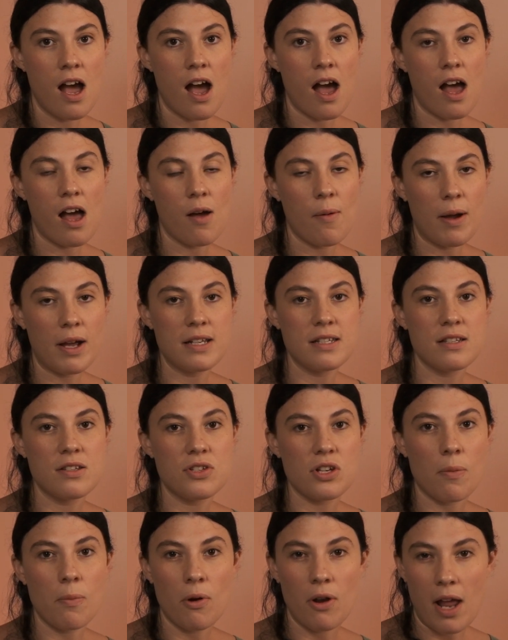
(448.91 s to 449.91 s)
I did
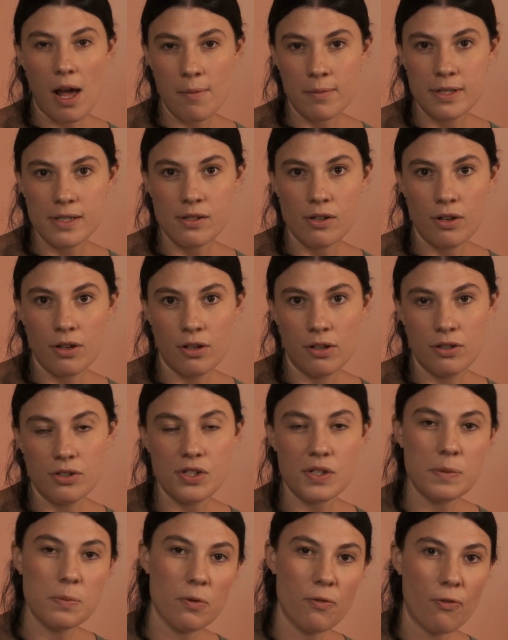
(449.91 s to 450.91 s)
jump on Amazon
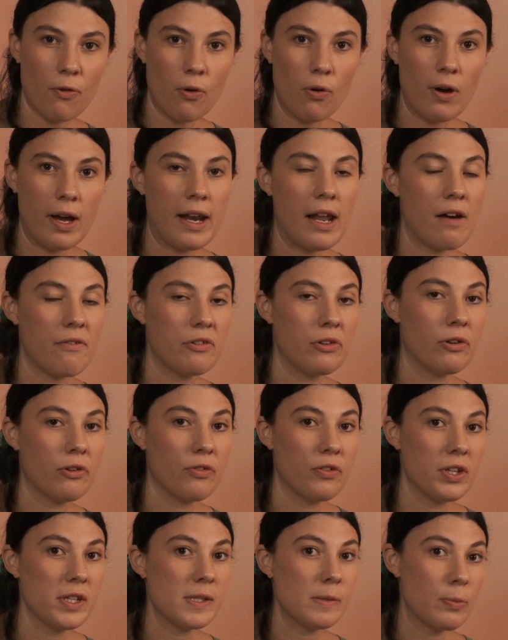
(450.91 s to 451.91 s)
just before and have a look
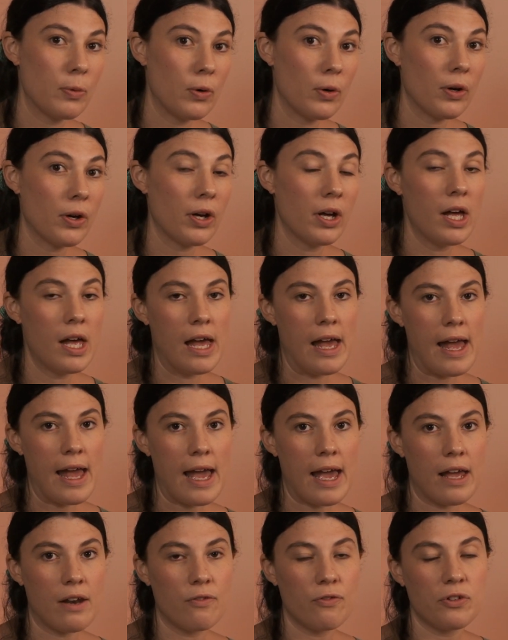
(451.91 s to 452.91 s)
for this book,
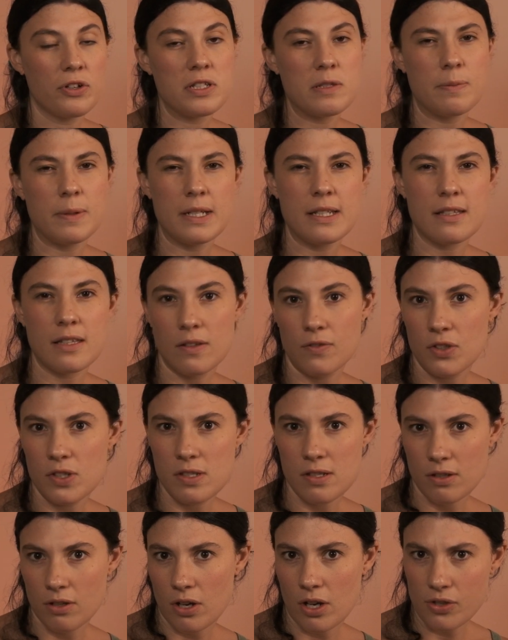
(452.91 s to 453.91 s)
and for it to be delivered
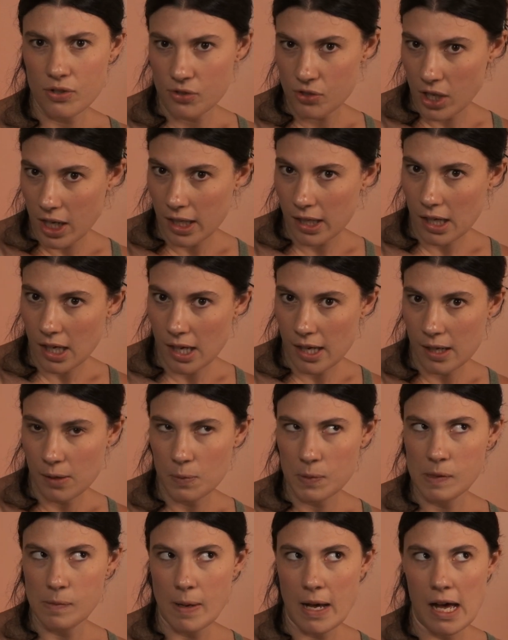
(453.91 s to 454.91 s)
to Australia, it
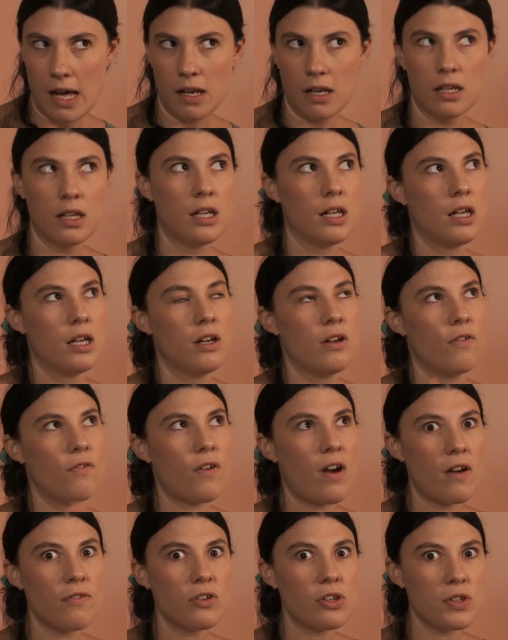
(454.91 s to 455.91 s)
was about
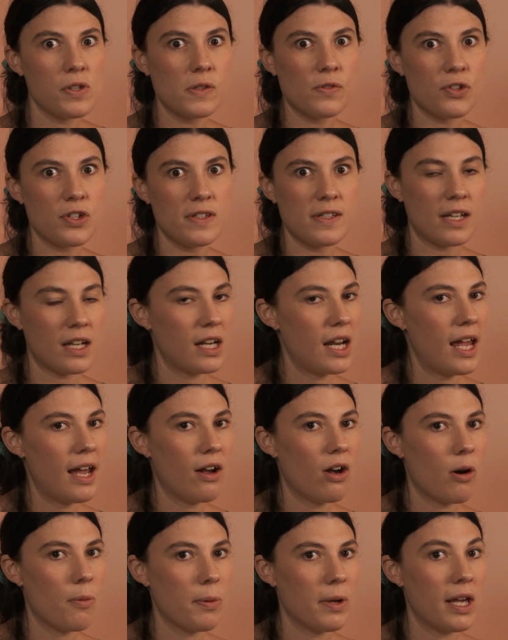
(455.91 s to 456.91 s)
$5 for a
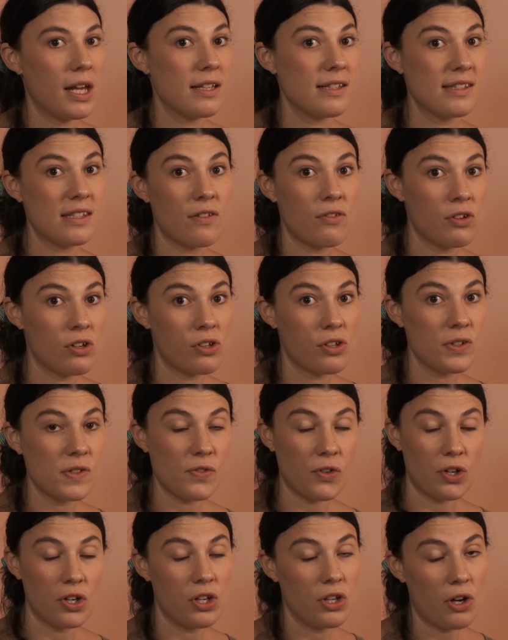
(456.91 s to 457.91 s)
secondhand copy and $7
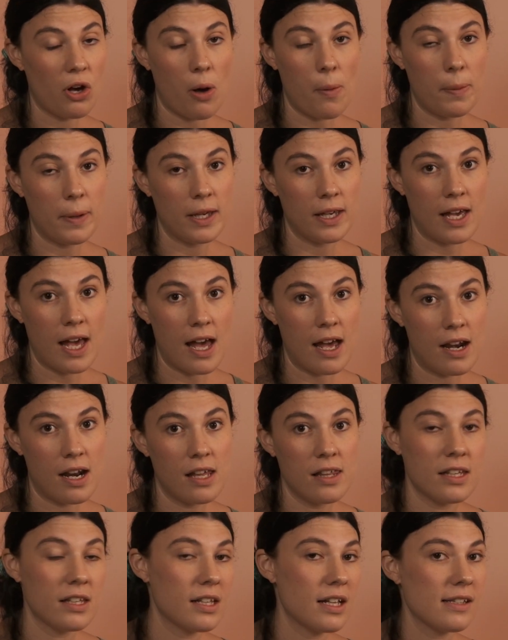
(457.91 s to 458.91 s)
for a new copy, and
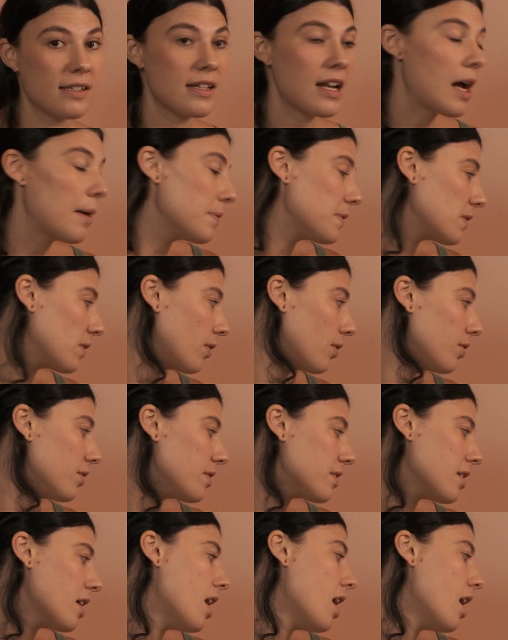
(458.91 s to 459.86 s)
I think that's an absolute